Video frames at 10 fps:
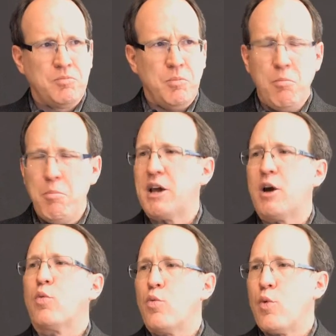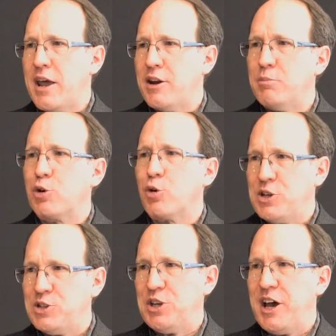make a random
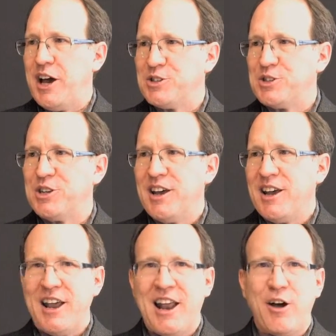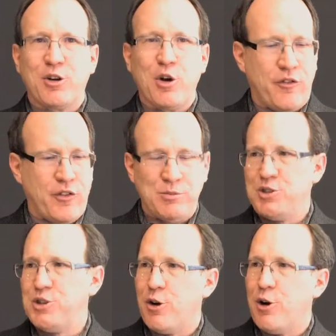crazy guess at how to go from
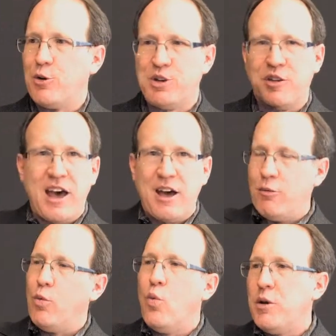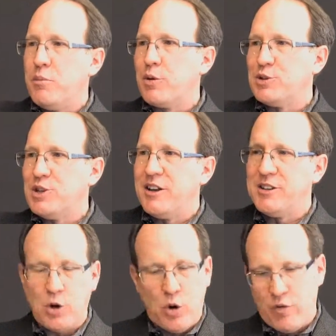0 to that 1%
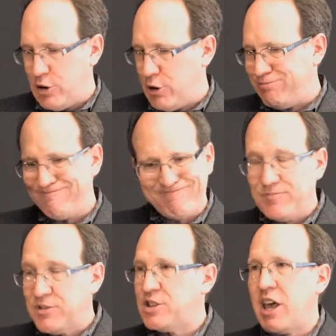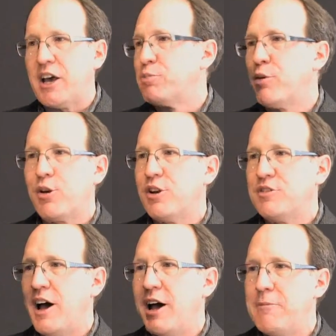over X period of
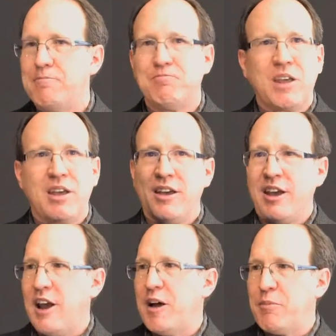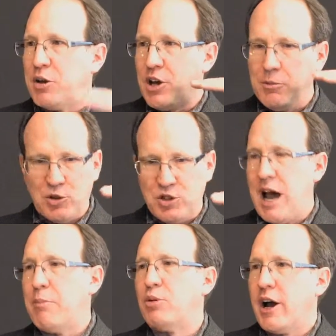time, and that becomes your
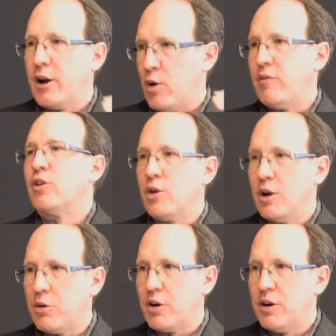top line revenue number.